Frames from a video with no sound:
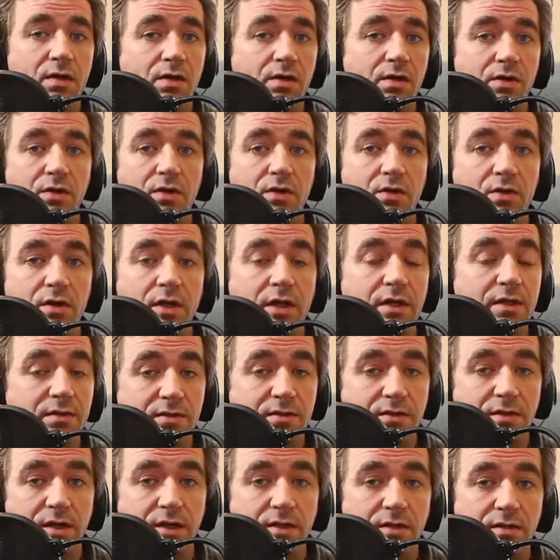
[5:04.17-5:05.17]
here in the United
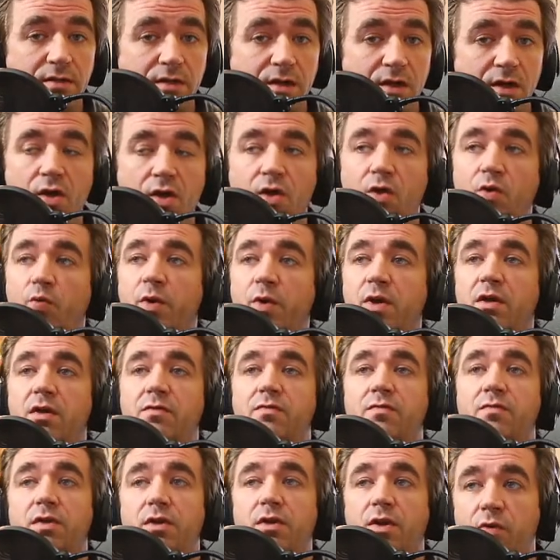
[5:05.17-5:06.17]
States. We
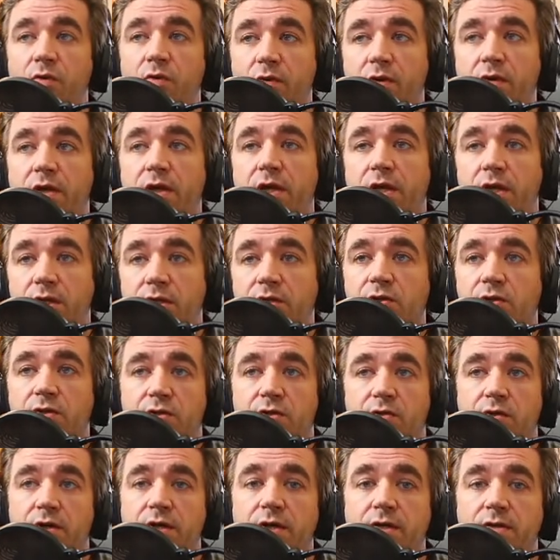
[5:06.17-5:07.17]
have lowered
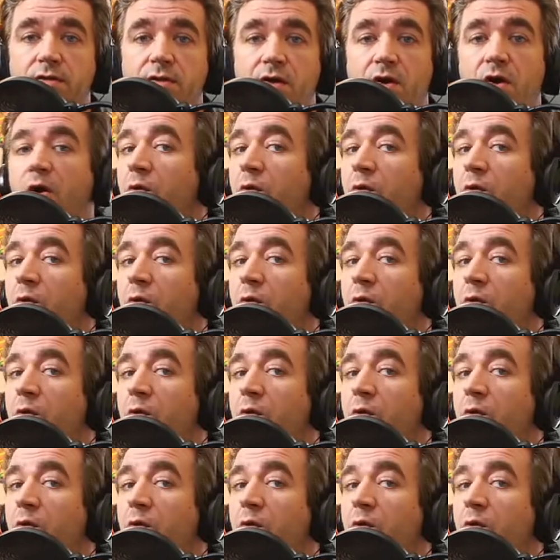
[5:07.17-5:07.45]
interest rates